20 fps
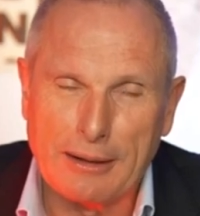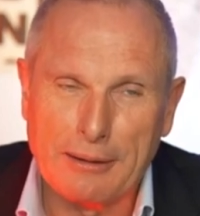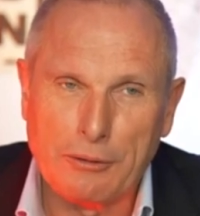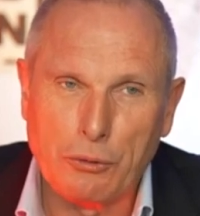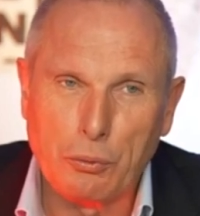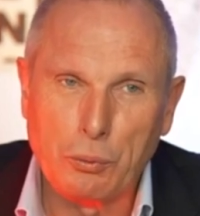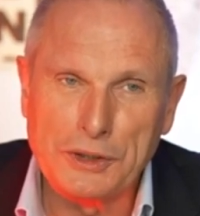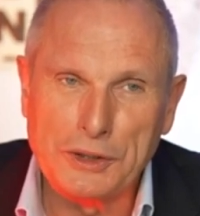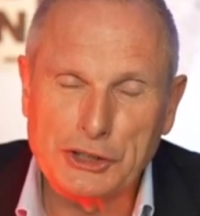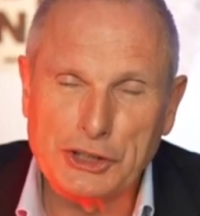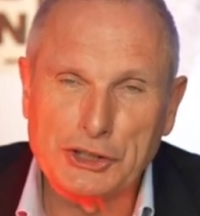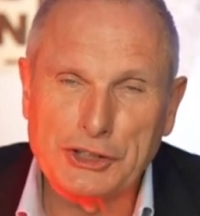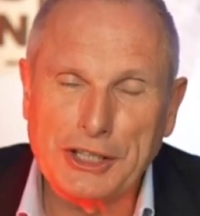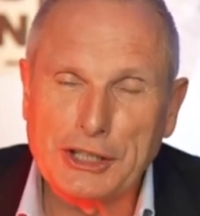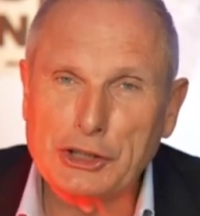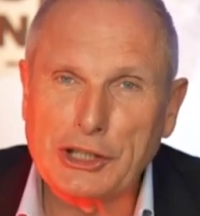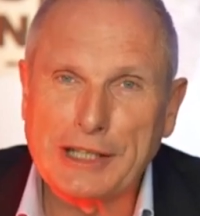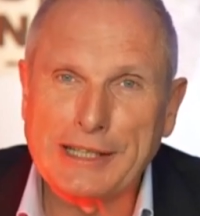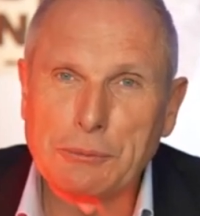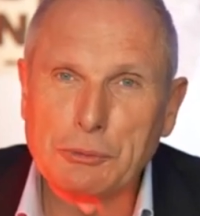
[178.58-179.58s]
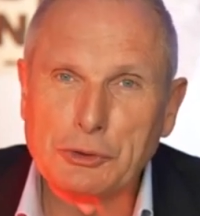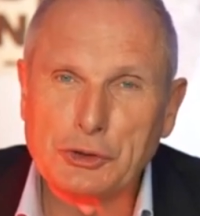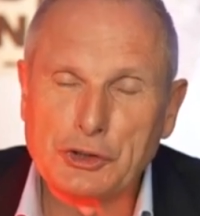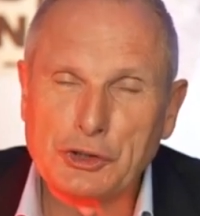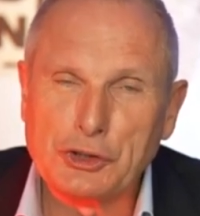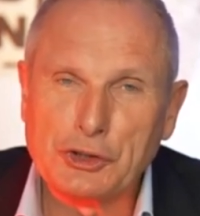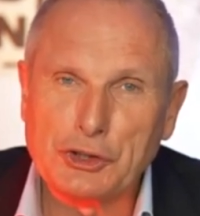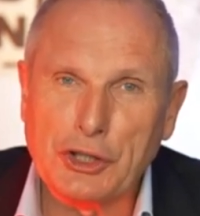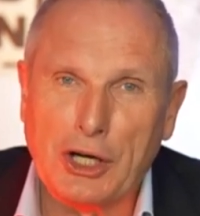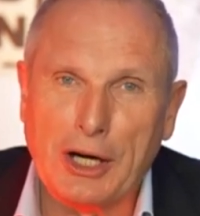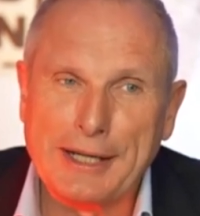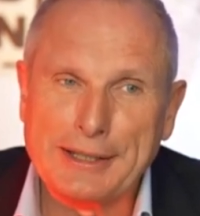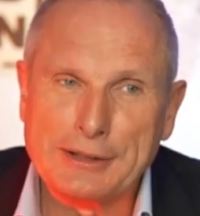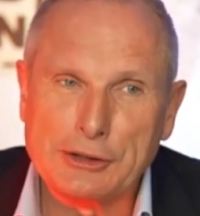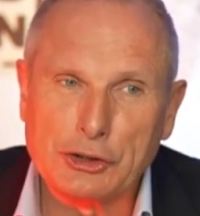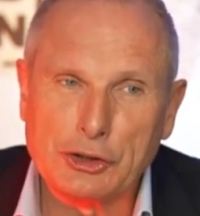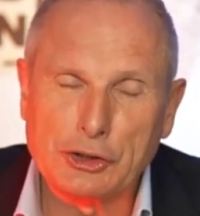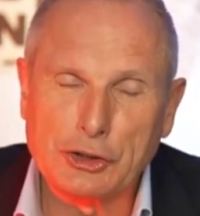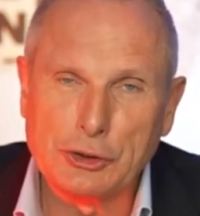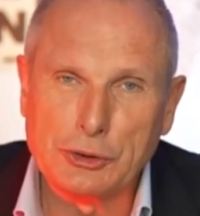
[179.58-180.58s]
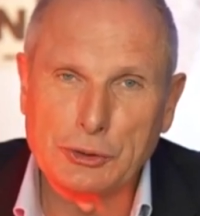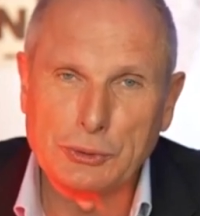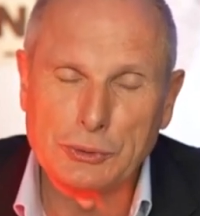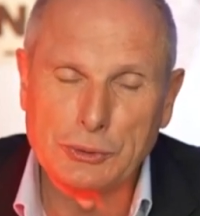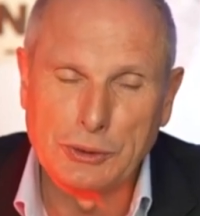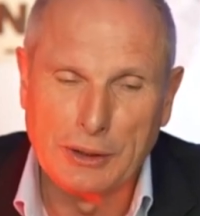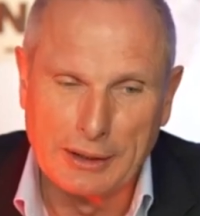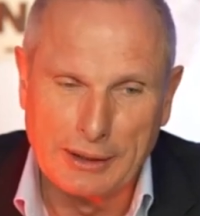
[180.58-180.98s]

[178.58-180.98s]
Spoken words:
which essentially was designed to